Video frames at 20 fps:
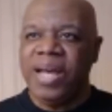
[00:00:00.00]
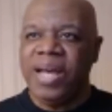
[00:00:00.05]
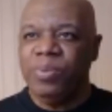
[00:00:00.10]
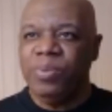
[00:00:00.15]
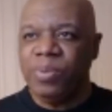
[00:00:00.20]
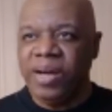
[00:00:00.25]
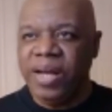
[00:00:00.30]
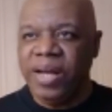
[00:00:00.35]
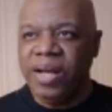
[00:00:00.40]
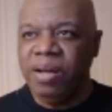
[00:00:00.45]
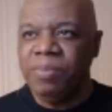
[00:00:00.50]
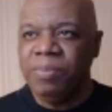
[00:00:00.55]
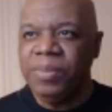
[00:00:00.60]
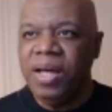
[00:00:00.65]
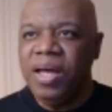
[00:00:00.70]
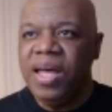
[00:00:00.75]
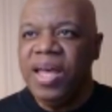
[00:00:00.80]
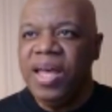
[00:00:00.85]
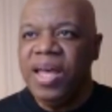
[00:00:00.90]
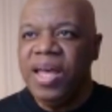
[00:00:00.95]
Abraham,
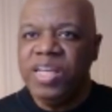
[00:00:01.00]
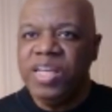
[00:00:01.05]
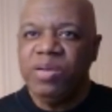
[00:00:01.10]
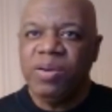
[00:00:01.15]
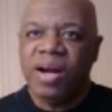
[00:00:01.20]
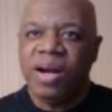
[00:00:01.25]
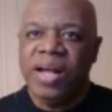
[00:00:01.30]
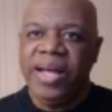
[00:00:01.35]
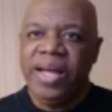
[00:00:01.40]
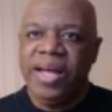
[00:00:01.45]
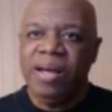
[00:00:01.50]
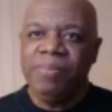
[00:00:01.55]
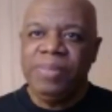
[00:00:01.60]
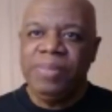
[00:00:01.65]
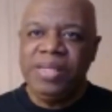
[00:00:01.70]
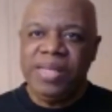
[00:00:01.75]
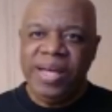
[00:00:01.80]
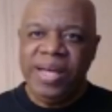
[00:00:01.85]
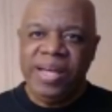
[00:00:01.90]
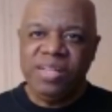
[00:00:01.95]
here I
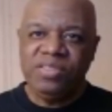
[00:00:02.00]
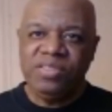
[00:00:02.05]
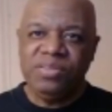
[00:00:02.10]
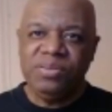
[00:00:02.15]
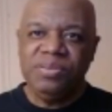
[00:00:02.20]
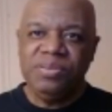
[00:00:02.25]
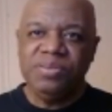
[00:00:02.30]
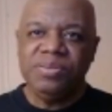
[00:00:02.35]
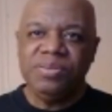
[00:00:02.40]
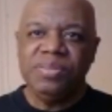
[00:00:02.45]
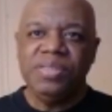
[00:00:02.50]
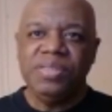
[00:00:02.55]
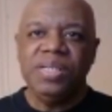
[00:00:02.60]
am, he answered.